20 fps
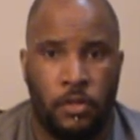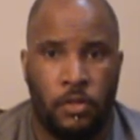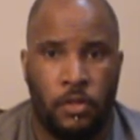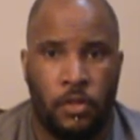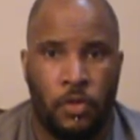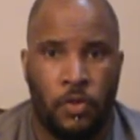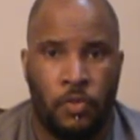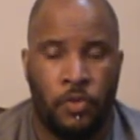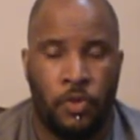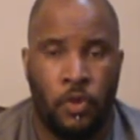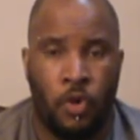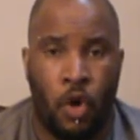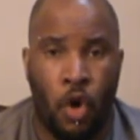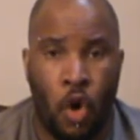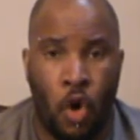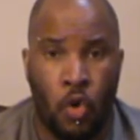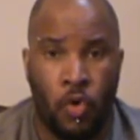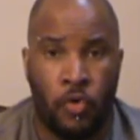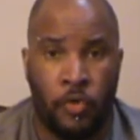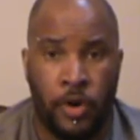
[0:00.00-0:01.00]
So, you know,
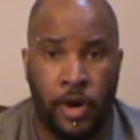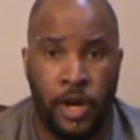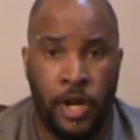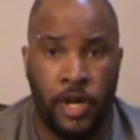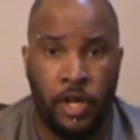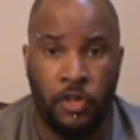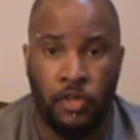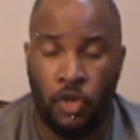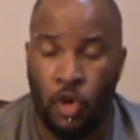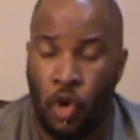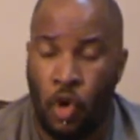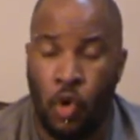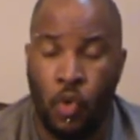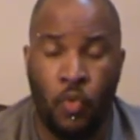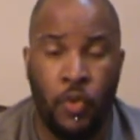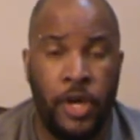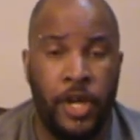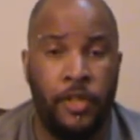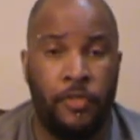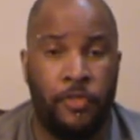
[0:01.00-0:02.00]
whole grains,
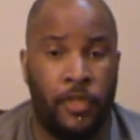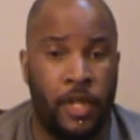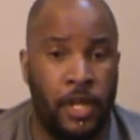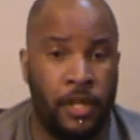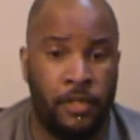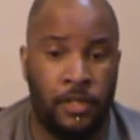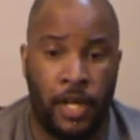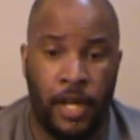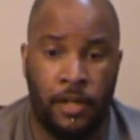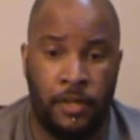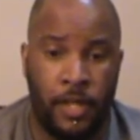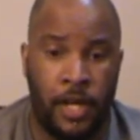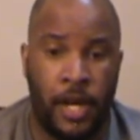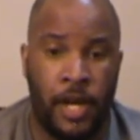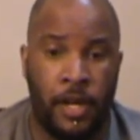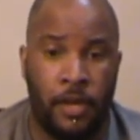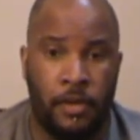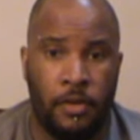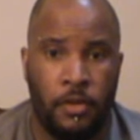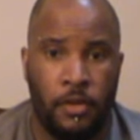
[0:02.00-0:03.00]
whole wheat, things like
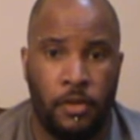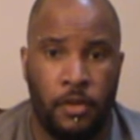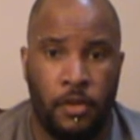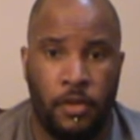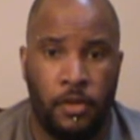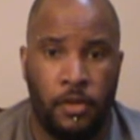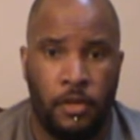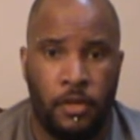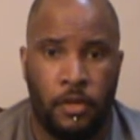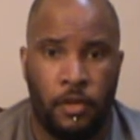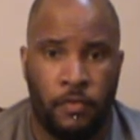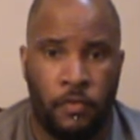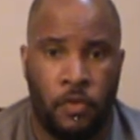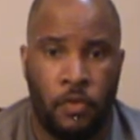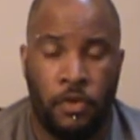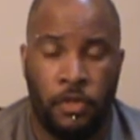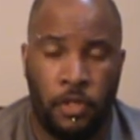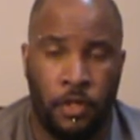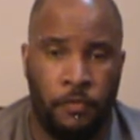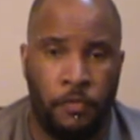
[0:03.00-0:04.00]
that. Of
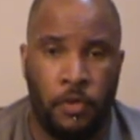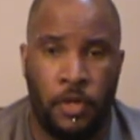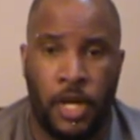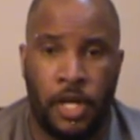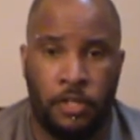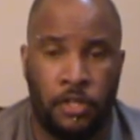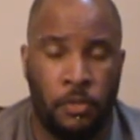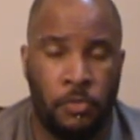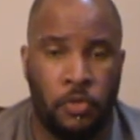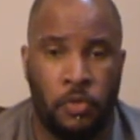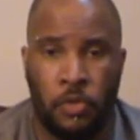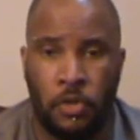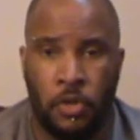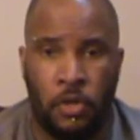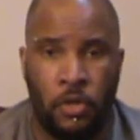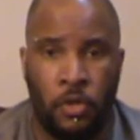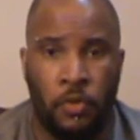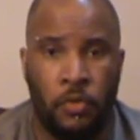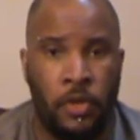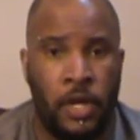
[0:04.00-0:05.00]
course, if you got some sort
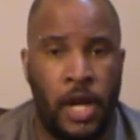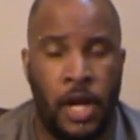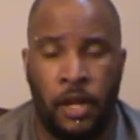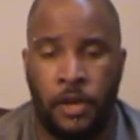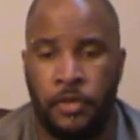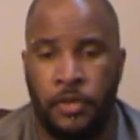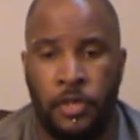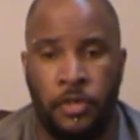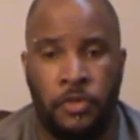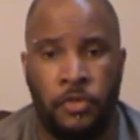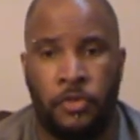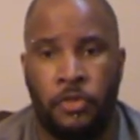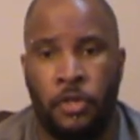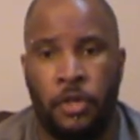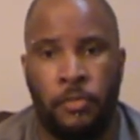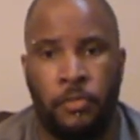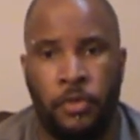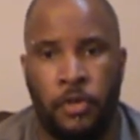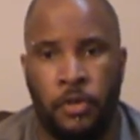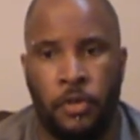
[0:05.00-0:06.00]
of gluten allergies or
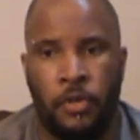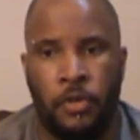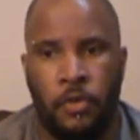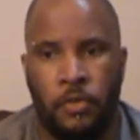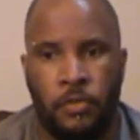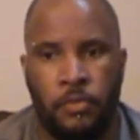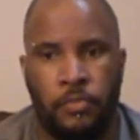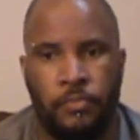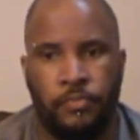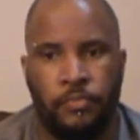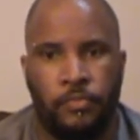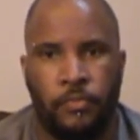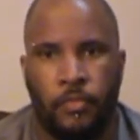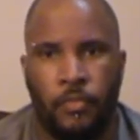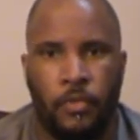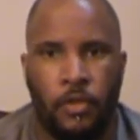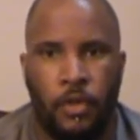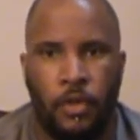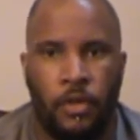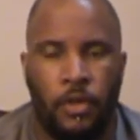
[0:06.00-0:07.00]
something, you know,
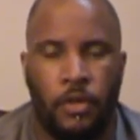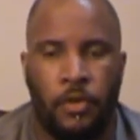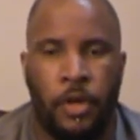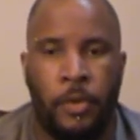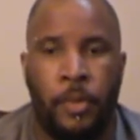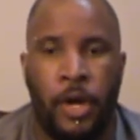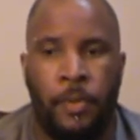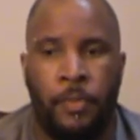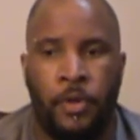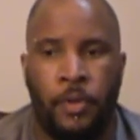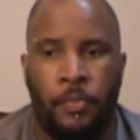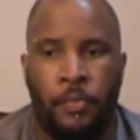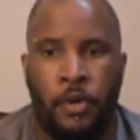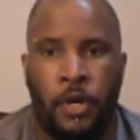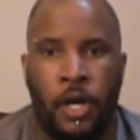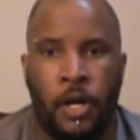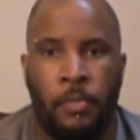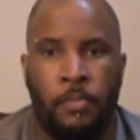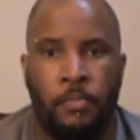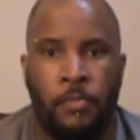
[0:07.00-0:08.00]
it might be a
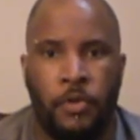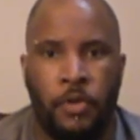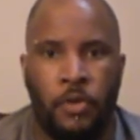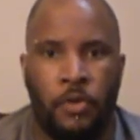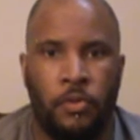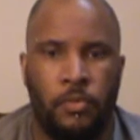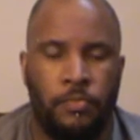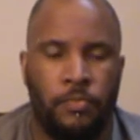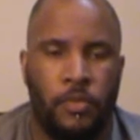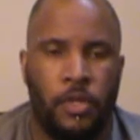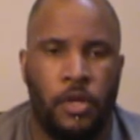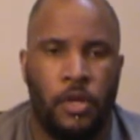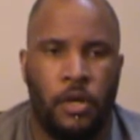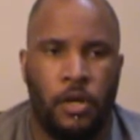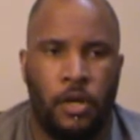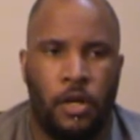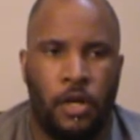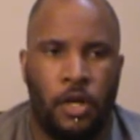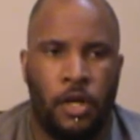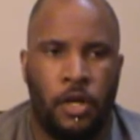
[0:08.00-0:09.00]
problem. You
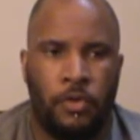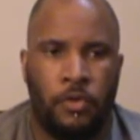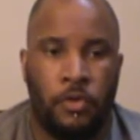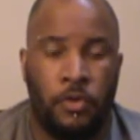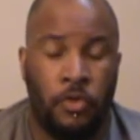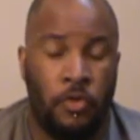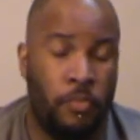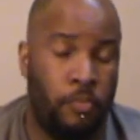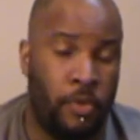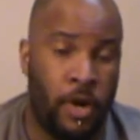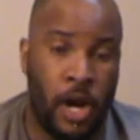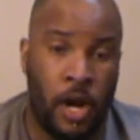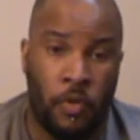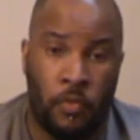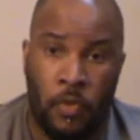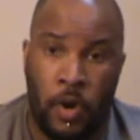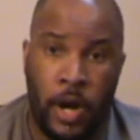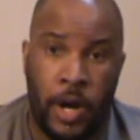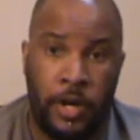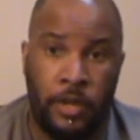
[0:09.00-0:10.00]
know, you can do
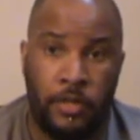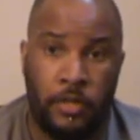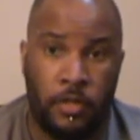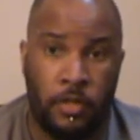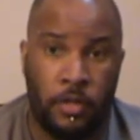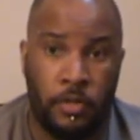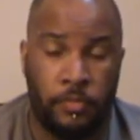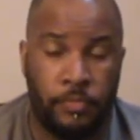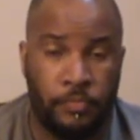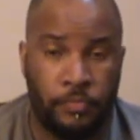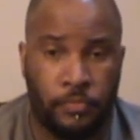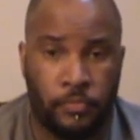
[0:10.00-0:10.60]
brown rice.